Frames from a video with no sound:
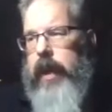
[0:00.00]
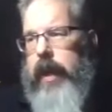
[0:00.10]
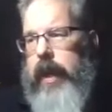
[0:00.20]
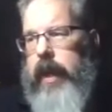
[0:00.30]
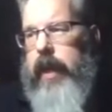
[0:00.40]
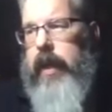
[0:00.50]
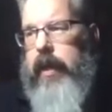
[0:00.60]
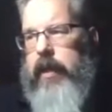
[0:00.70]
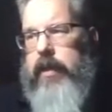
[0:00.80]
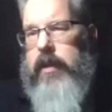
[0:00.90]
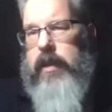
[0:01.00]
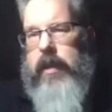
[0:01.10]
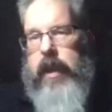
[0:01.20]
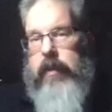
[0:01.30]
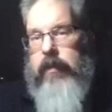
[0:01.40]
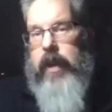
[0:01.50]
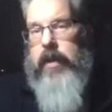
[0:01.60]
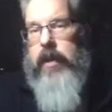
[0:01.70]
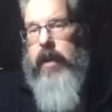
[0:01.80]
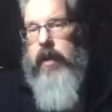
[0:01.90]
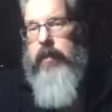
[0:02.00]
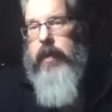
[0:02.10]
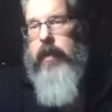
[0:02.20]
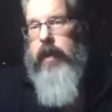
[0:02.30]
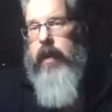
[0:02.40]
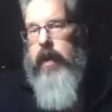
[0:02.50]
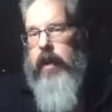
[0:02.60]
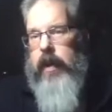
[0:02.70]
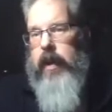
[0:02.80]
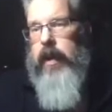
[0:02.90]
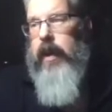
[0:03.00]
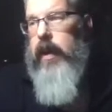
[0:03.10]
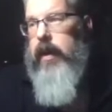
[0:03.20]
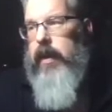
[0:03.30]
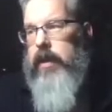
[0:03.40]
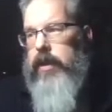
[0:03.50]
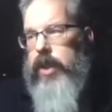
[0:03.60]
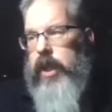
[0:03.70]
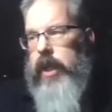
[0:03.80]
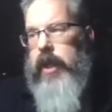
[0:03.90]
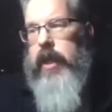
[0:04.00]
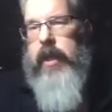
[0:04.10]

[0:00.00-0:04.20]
key is the event type, and then G